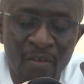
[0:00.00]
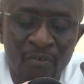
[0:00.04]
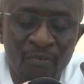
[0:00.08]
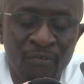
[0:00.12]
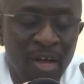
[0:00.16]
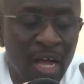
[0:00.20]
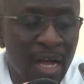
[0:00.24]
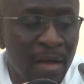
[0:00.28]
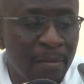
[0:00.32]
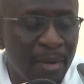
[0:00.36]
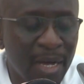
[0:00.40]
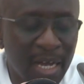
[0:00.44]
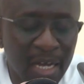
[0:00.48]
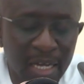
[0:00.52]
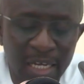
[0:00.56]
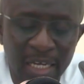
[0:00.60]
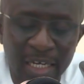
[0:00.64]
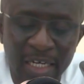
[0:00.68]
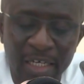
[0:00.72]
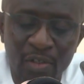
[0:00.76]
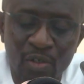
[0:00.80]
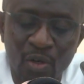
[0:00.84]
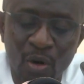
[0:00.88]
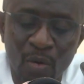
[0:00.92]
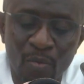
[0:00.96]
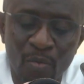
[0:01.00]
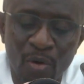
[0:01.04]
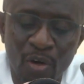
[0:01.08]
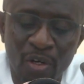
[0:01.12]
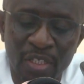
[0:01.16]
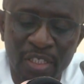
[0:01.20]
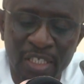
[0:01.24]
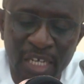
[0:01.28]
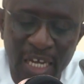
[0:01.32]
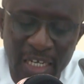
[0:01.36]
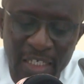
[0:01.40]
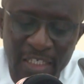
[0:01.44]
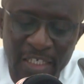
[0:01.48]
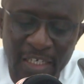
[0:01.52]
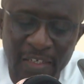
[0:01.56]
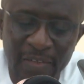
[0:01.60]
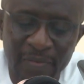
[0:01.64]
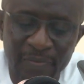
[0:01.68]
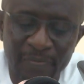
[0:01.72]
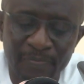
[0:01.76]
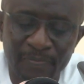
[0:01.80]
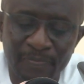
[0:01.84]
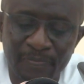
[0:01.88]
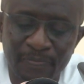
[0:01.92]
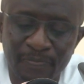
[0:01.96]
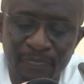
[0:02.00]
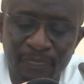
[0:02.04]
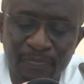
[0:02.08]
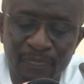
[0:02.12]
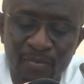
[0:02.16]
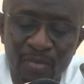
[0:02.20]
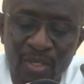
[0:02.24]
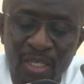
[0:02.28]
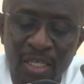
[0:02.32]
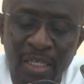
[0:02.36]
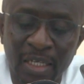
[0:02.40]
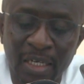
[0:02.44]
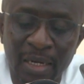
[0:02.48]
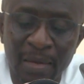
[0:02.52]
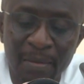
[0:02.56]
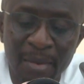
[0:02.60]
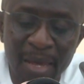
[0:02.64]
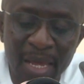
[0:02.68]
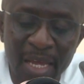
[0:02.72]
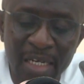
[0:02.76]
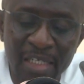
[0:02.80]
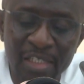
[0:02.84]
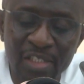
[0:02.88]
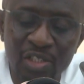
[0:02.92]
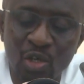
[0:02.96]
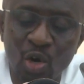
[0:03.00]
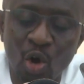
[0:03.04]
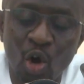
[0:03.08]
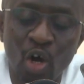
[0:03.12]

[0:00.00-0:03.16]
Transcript: Fabakary Tombong Jatta remains